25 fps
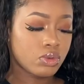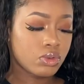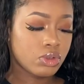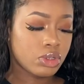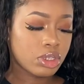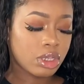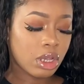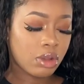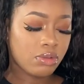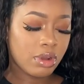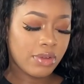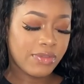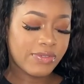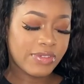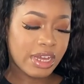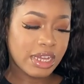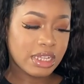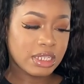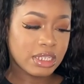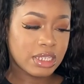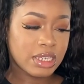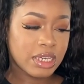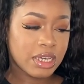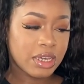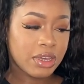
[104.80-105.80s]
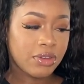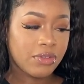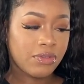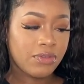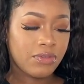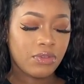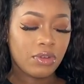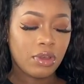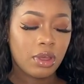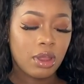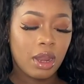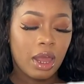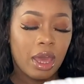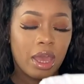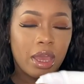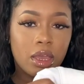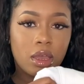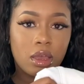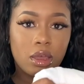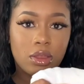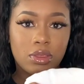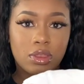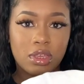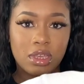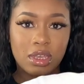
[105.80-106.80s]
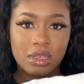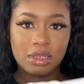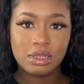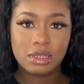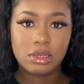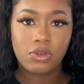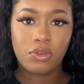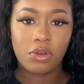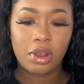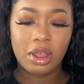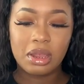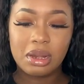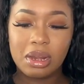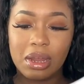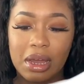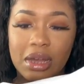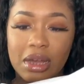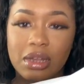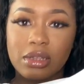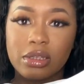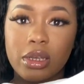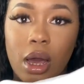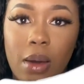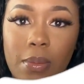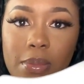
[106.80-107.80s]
also reflective, like these grey lines